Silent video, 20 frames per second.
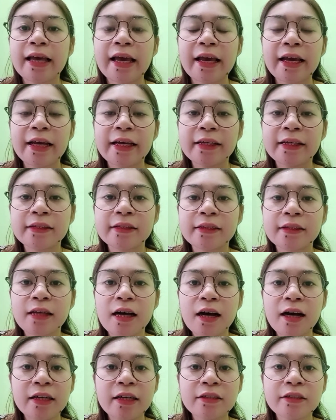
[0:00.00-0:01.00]
And
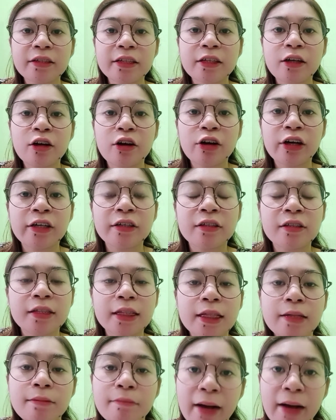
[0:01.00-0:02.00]
as
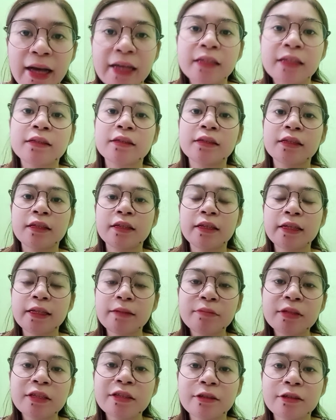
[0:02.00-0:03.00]
regards the man,
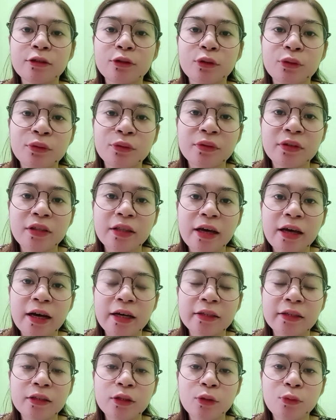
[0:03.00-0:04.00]
he must know
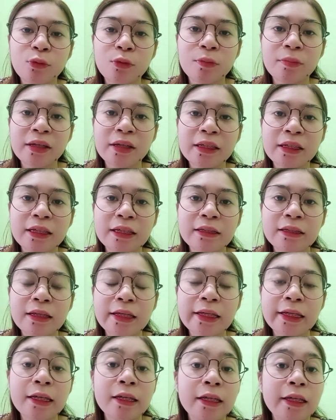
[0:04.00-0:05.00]
that the woman is
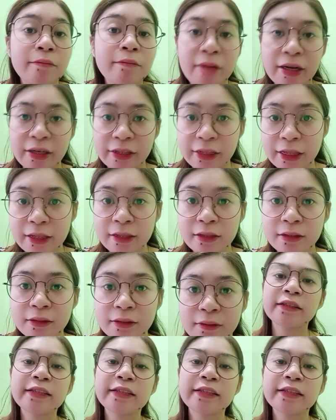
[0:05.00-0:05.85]
legally married.